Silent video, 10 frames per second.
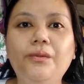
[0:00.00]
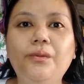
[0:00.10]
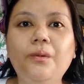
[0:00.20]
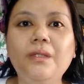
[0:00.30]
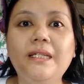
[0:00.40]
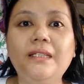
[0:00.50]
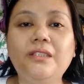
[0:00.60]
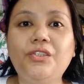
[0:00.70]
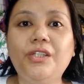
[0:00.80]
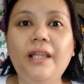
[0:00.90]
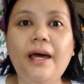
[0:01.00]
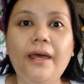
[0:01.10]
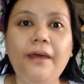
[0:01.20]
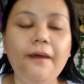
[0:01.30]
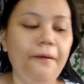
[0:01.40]
to this
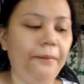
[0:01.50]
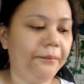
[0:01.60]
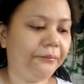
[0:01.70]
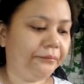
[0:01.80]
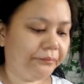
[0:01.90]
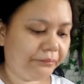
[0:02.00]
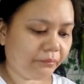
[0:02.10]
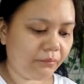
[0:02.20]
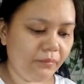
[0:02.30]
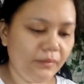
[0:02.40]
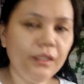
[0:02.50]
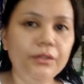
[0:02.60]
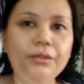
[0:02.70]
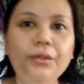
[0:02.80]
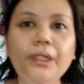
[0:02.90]
July.
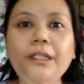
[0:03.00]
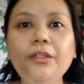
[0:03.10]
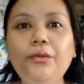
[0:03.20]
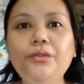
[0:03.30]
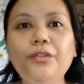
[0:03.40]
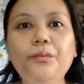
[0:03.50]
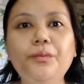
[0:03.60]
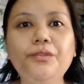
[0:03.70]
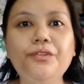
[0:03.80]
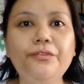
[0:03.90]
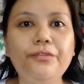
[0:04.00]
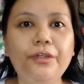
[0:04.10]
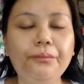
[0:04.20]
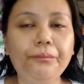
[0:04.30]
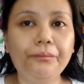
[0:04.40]
So I think those are most of it.